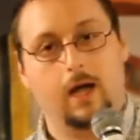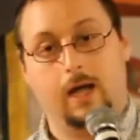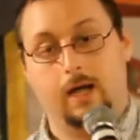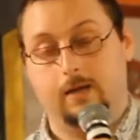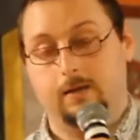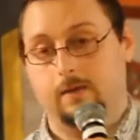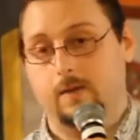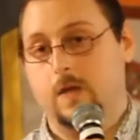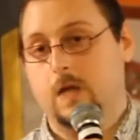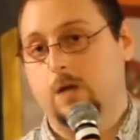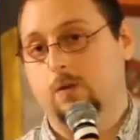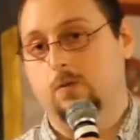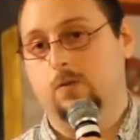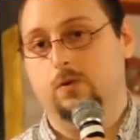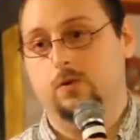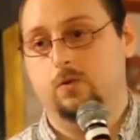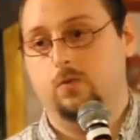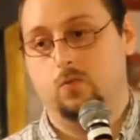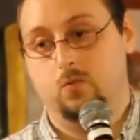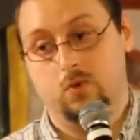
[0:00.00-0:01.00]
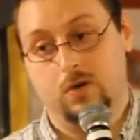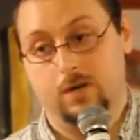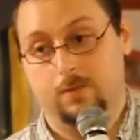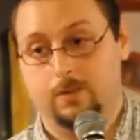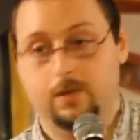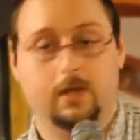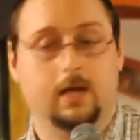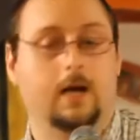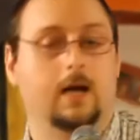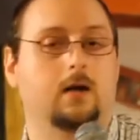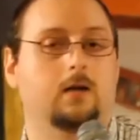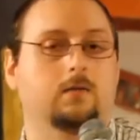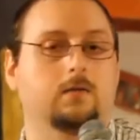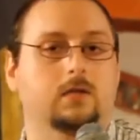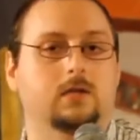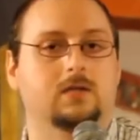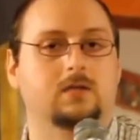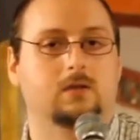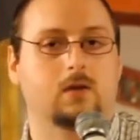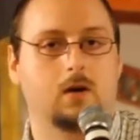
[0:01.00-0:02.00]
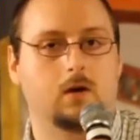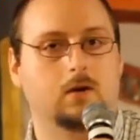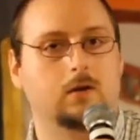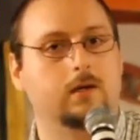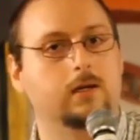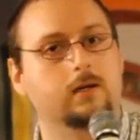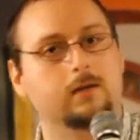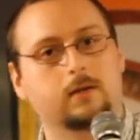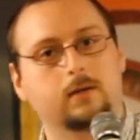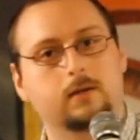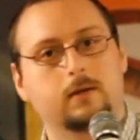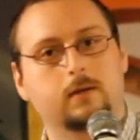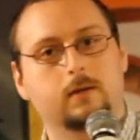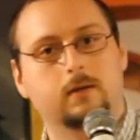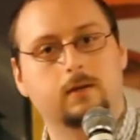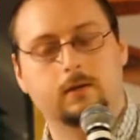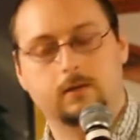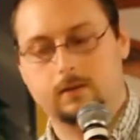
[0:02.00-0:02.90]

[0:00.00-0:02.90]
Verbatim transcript: And they would rip it out of its socket.